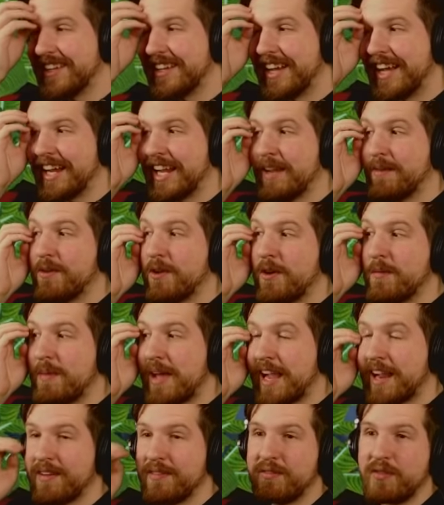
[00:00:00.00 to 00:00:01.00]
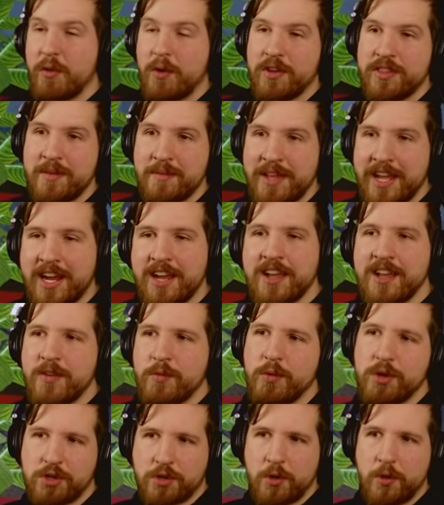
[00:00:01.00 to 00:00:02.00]
I keep going back and forth. I'm like,
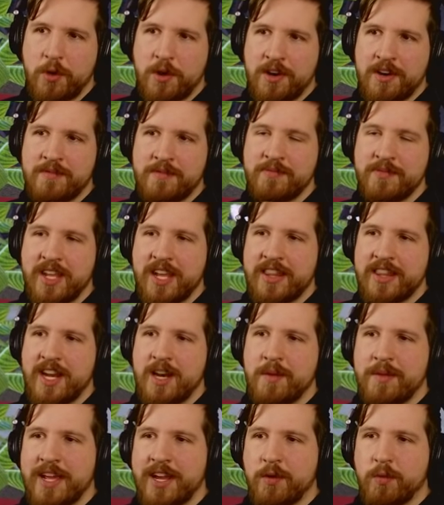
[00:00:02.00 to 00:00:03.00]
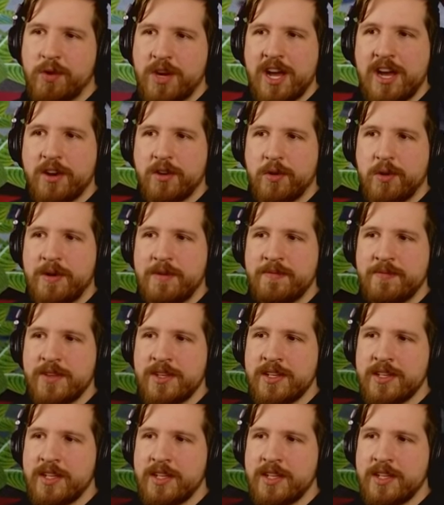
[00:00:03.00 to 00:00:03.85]
we're corn. And then I'm like, we're not corn.